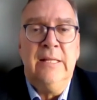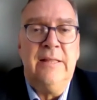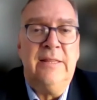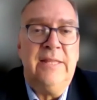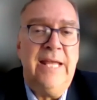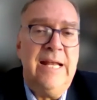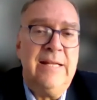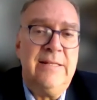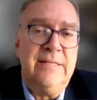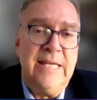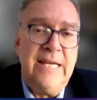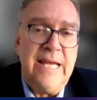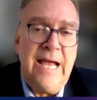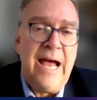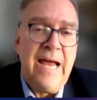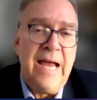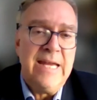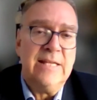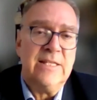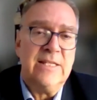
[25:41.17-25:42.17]
that
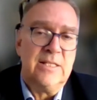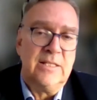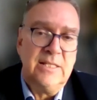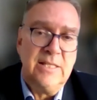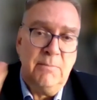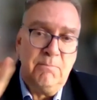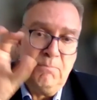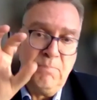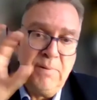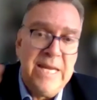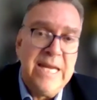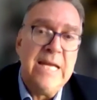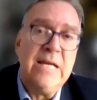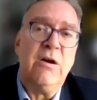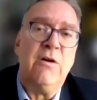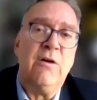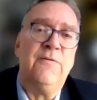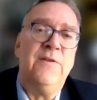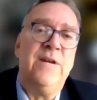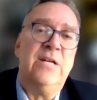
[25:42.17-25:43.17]
the peak
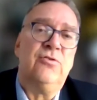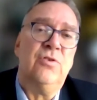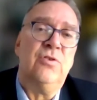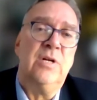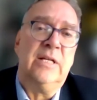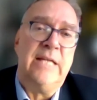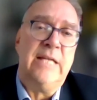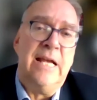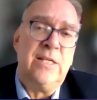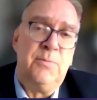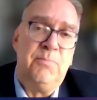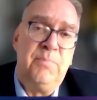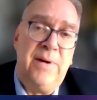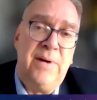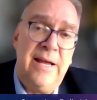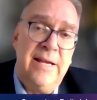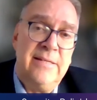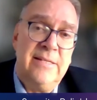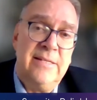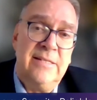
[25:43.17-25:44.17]
of natural gas
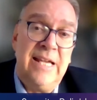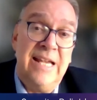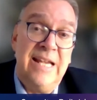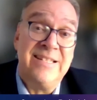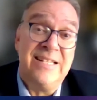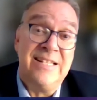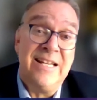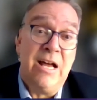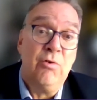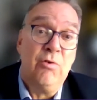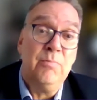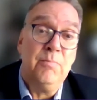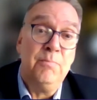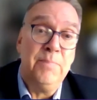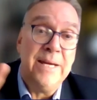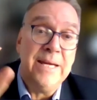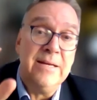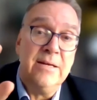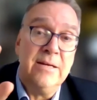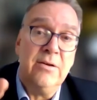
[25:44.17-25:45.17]
prices has now
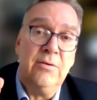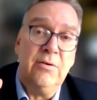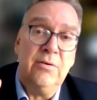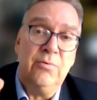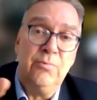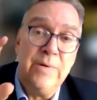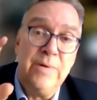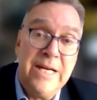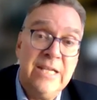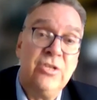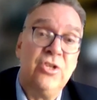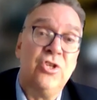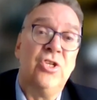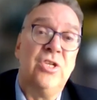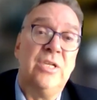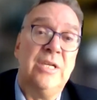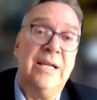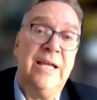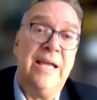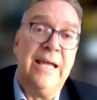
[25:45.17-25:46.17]
been
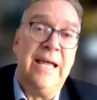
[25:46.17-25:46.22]
reached